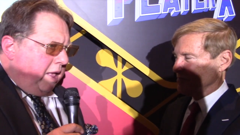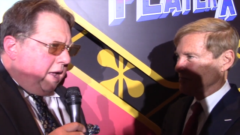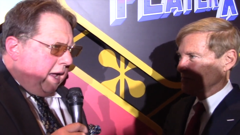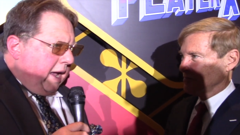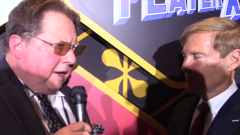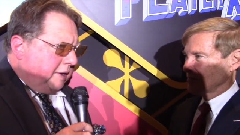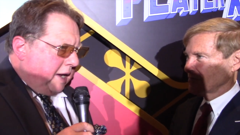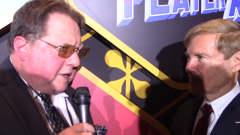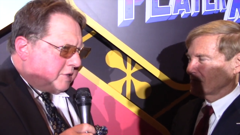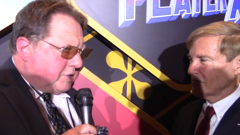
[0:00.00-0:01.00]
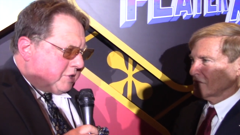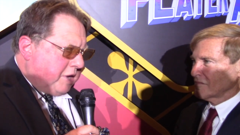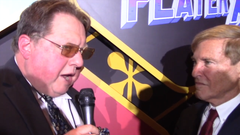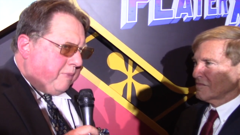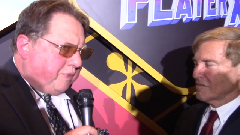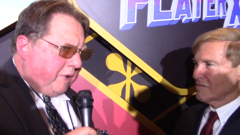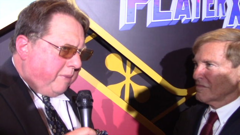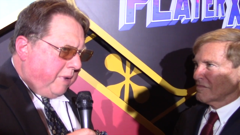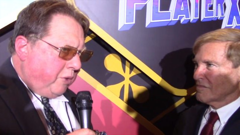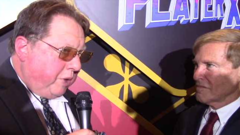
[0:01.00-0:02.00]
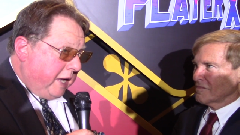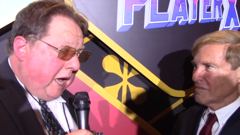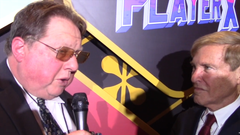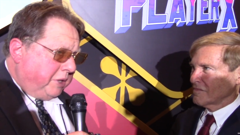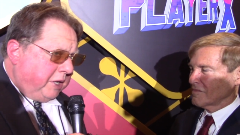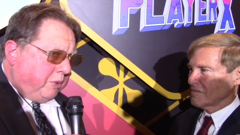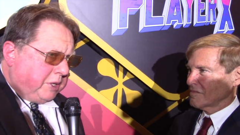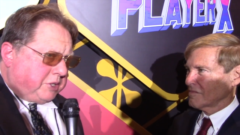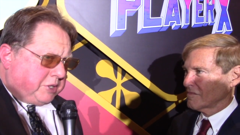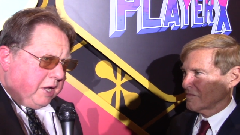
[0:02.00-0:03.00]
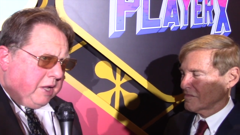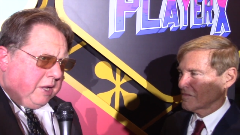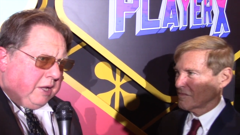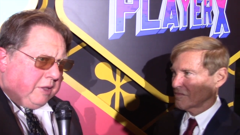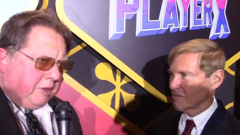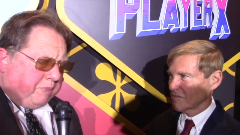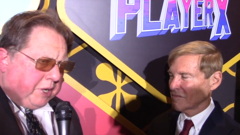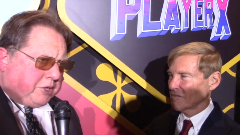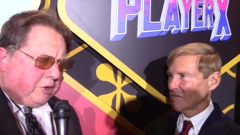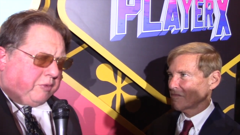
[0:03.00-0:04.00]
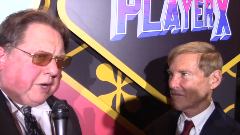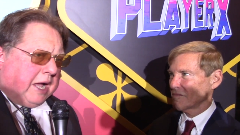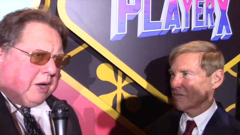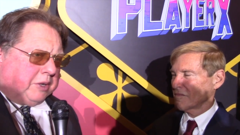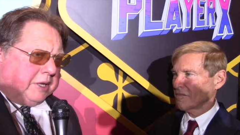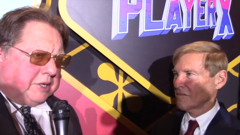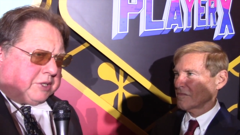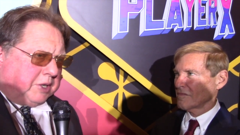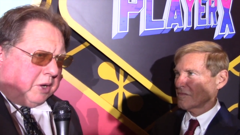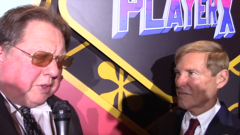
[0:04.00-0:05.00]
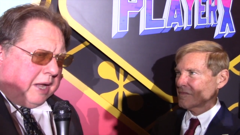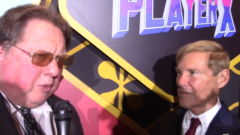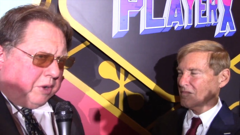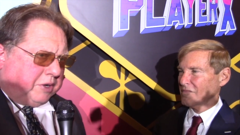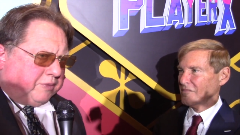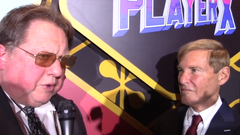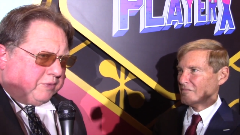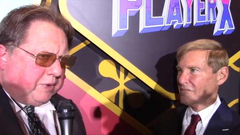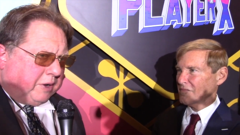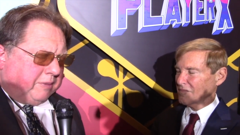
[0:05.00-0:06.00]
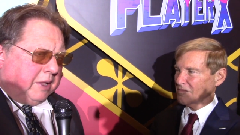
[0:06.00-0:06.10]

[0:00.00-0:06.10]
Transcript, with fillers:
Speaker 1: and a nice escape from reality, which the picture of reality isn't all that wonderful for